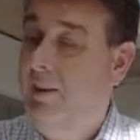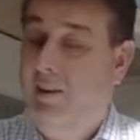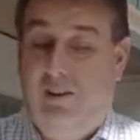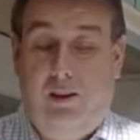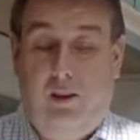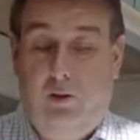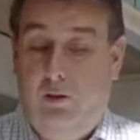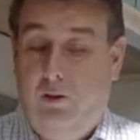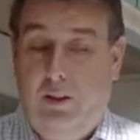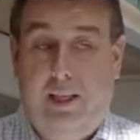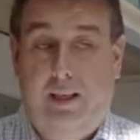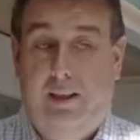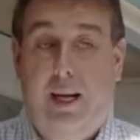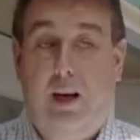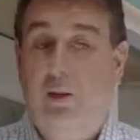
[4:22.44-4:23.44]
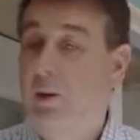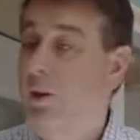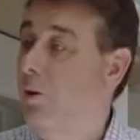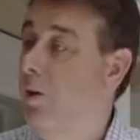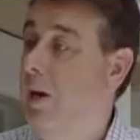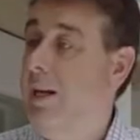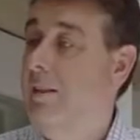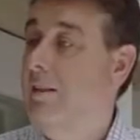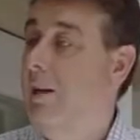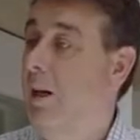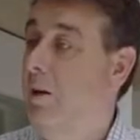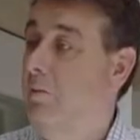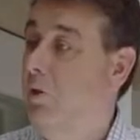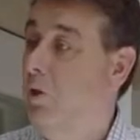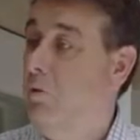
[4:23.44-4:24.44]
So now's a great
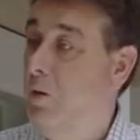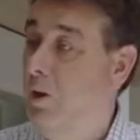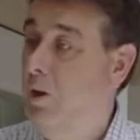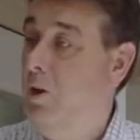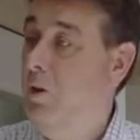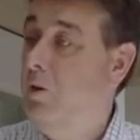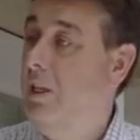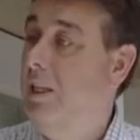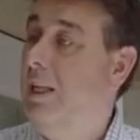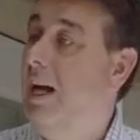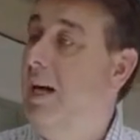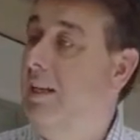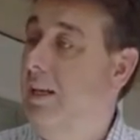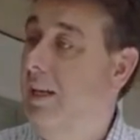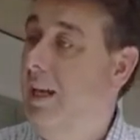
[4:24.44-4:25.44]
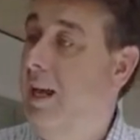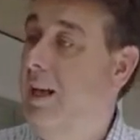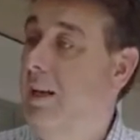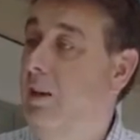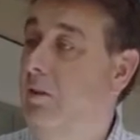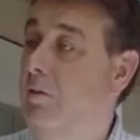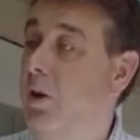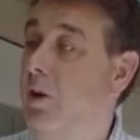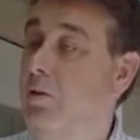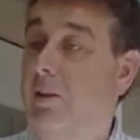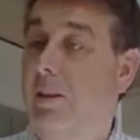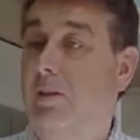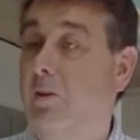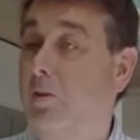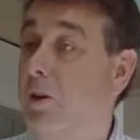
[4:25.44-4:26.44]
time to be using that and getting involved
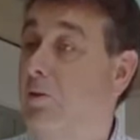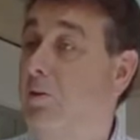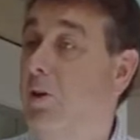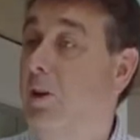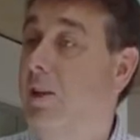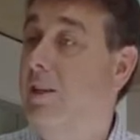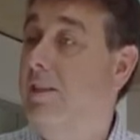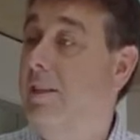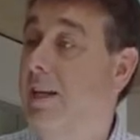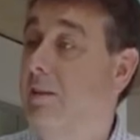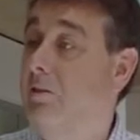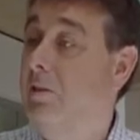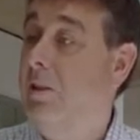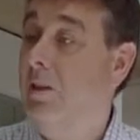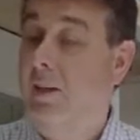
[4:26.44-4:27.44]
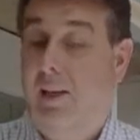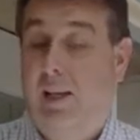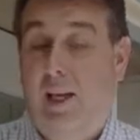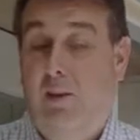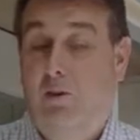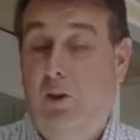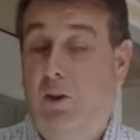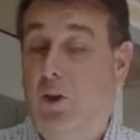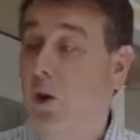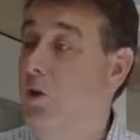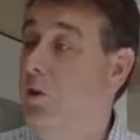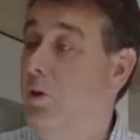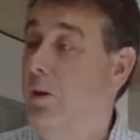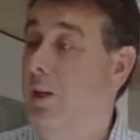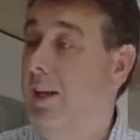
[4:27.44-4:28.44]
with it. 3 or 4 years now. If you're
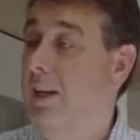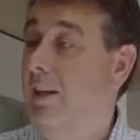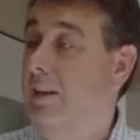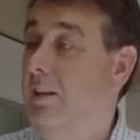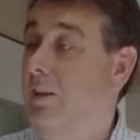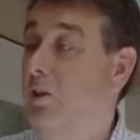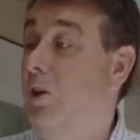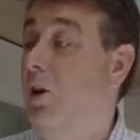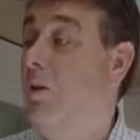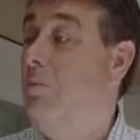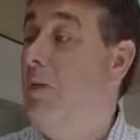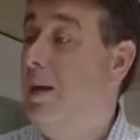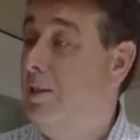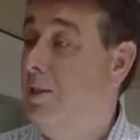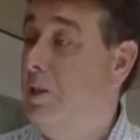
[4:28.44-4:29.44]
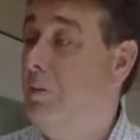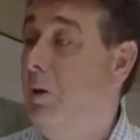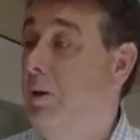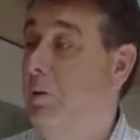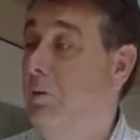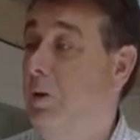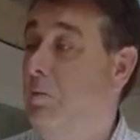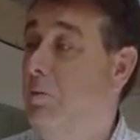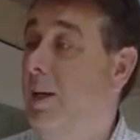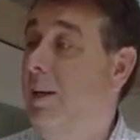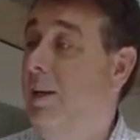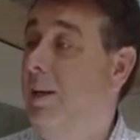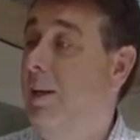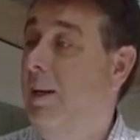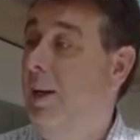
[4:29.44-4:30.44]
not doing it, your competitors probably will be,
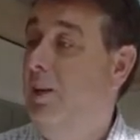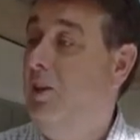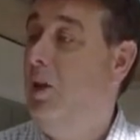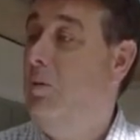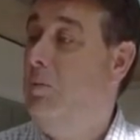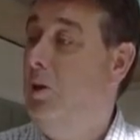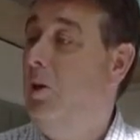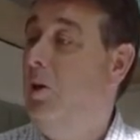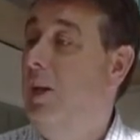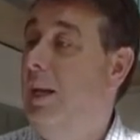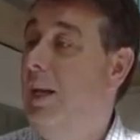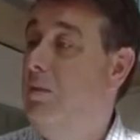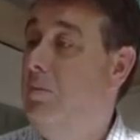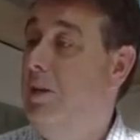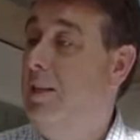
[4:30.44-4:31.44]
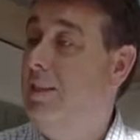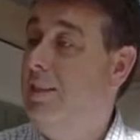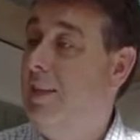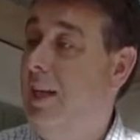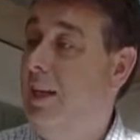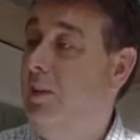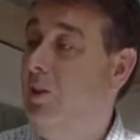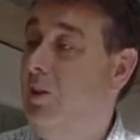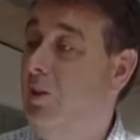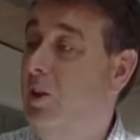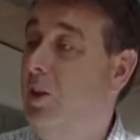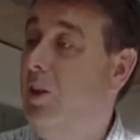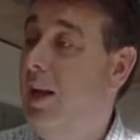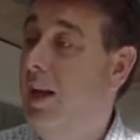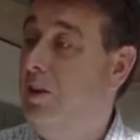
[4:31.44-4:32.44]
and you'll be looking at being the second or
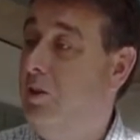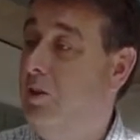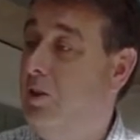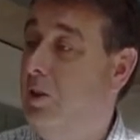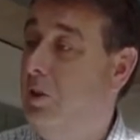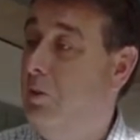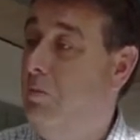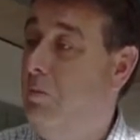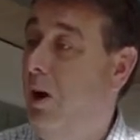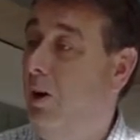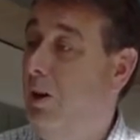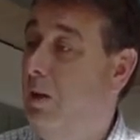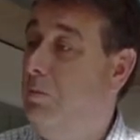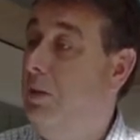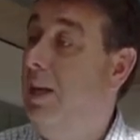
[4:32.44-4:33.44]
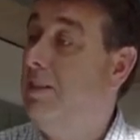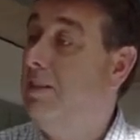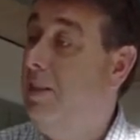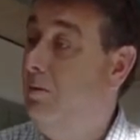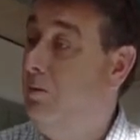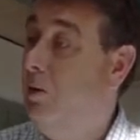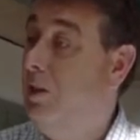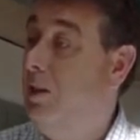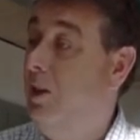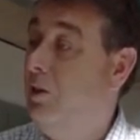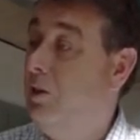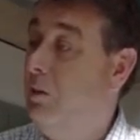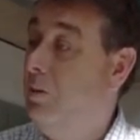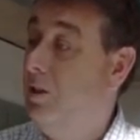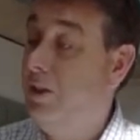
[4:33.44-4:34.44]
third entrant into a marketplace, and you've already
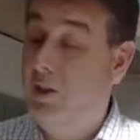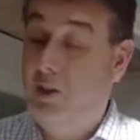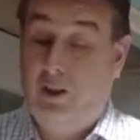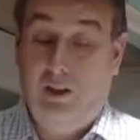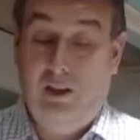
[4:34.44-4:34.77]
lost the position.